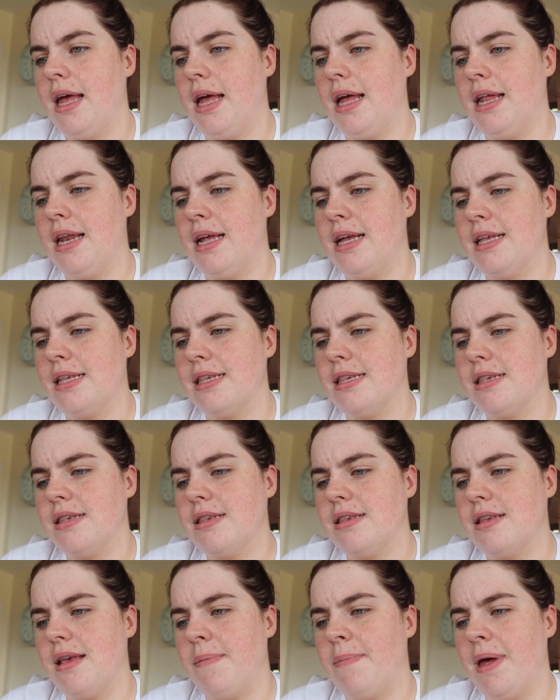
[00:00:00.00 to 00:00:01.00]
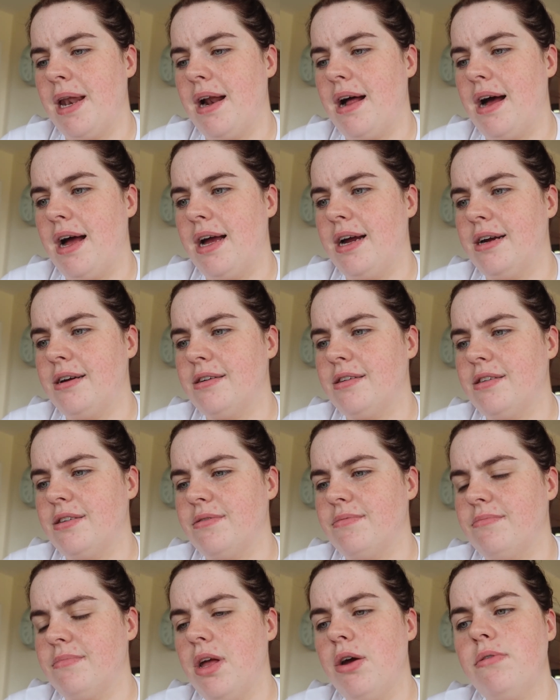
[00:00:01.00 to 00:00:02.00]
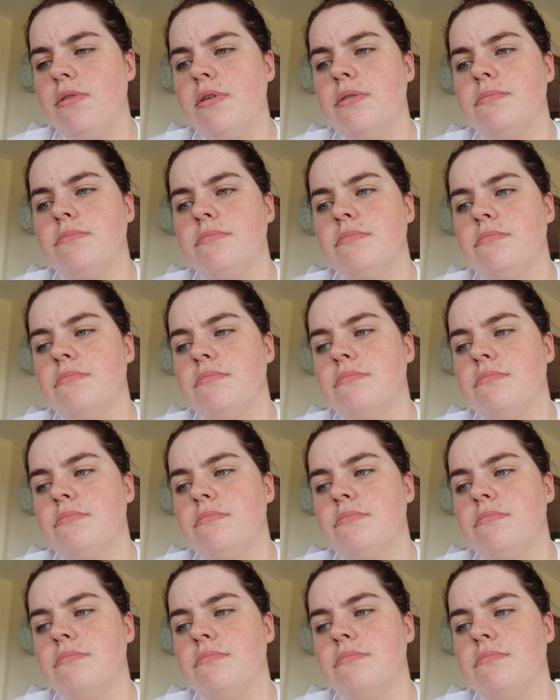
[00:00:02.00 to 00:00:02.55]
it is a bit higher, so I oh don't know.